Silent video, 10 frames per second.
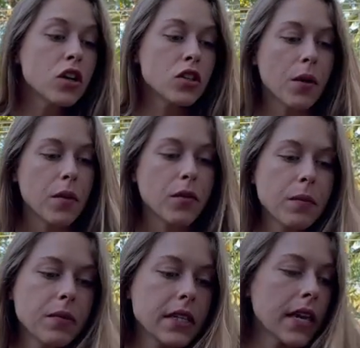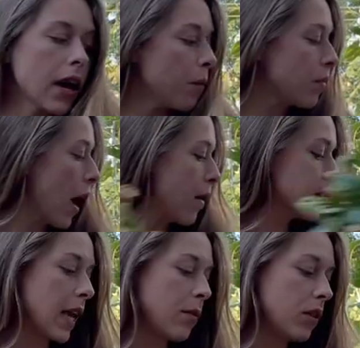So I'm gonna rip these out. I was
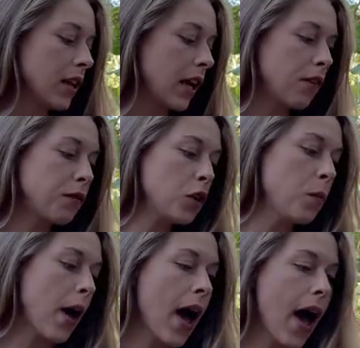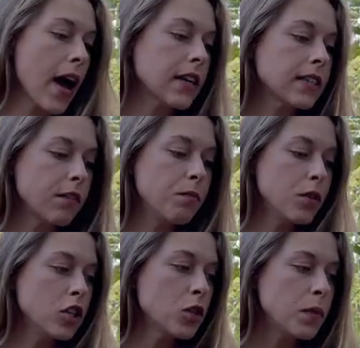able to get a few packs of
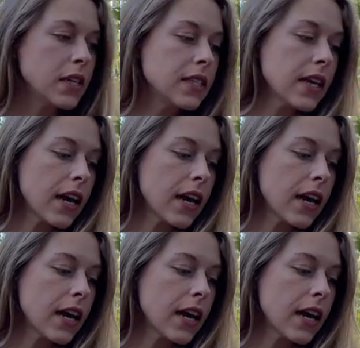bush beans